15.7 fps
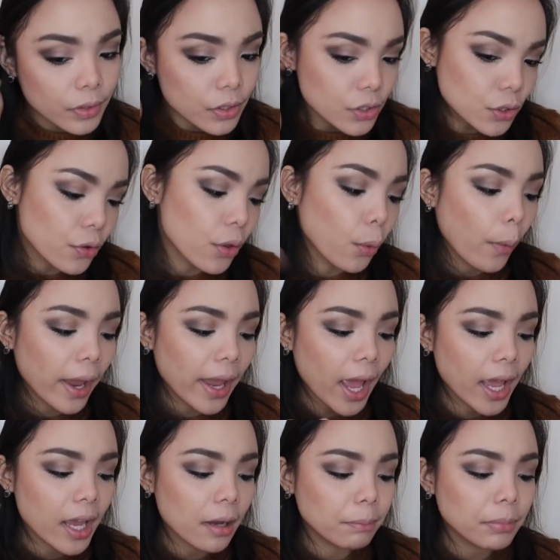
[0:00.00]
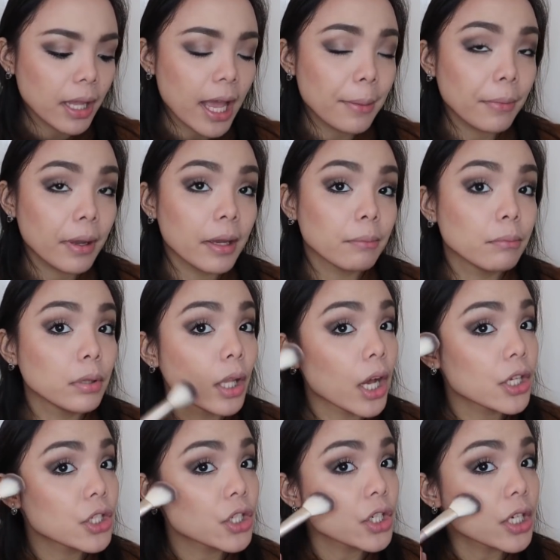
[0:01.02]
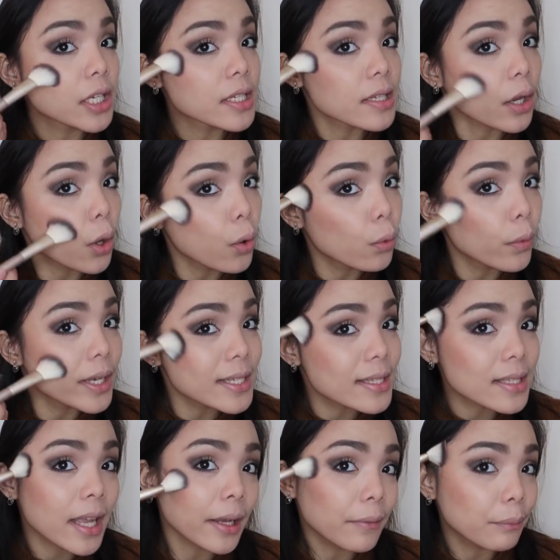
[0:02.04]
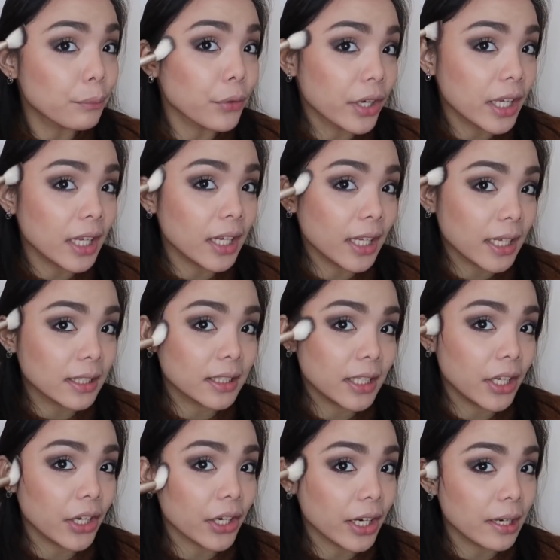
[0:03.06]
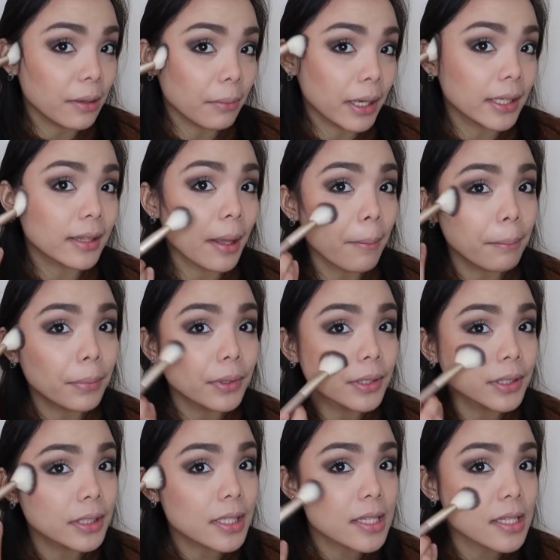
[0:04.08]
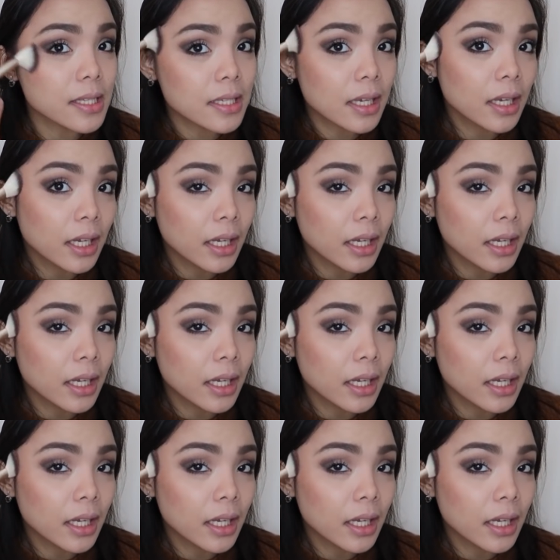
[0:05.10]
So the way I apply my blush is I always like bringing it here in my temples.